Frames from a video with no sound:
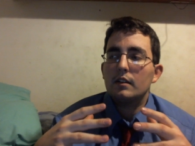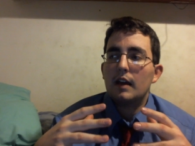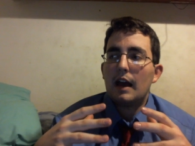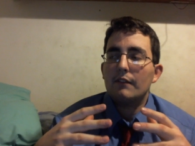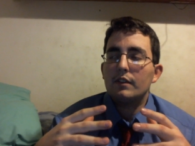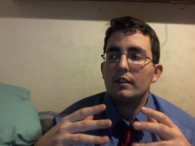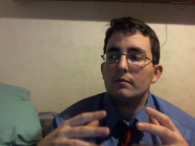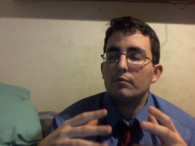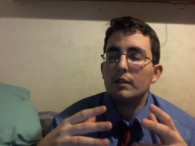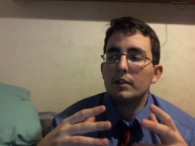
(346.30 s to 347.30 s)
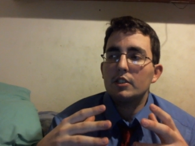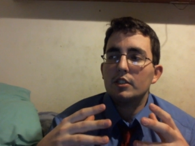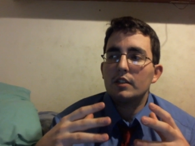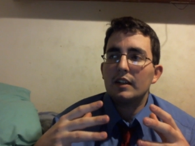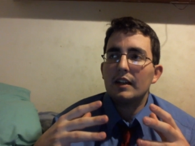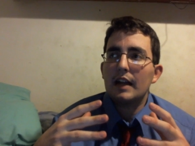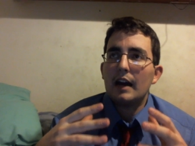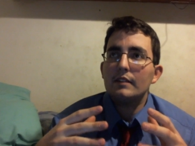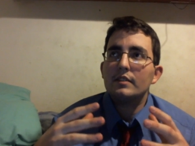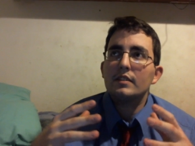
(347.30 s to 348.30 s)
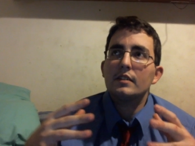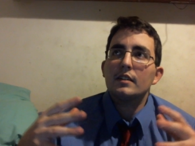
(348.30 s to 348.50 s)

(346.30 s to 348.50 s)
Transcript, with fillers: have pretty much not